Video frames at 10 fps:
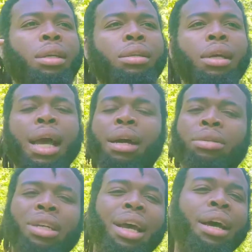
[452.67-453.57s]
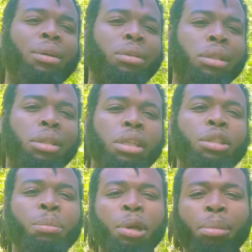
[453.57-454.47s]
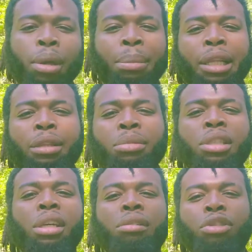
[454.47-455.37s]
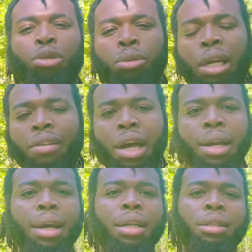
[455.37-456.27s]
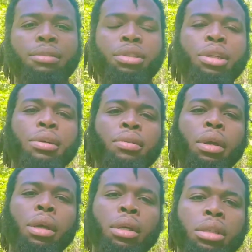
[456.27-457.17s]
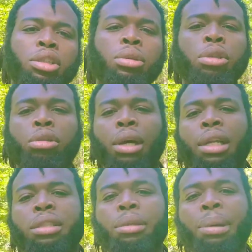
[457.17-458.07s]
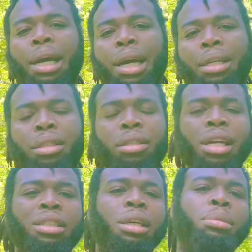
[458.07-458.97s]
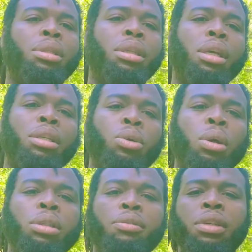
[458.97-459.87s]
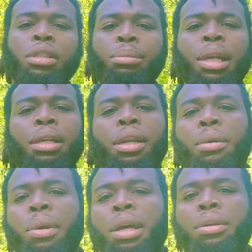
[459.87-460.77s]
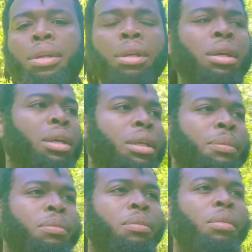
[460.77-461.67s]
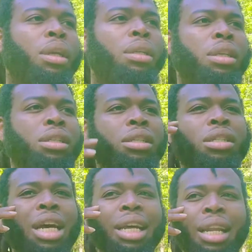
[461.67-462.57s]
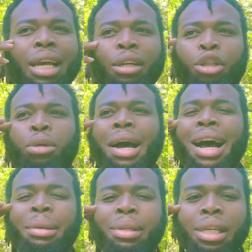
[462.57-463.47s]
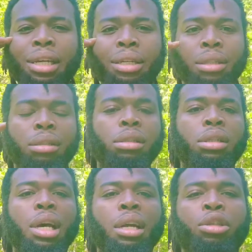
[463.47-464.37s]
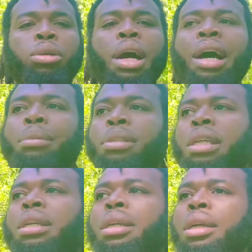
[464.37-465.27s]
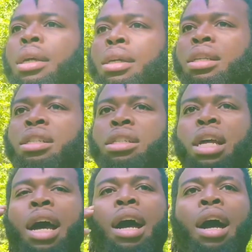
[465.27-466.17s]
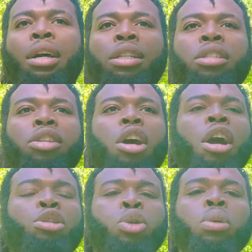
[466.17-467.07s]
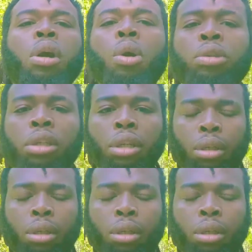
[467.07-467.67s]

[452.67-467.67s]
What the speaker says: house to house and teaching people about themselves, true divine knowledge of self. Teaching you astrology, biology / epigenetics, quantum physics, melanin, and grounding. This is not like a tribe setting. This is not a tribe setting. This is not our true culture.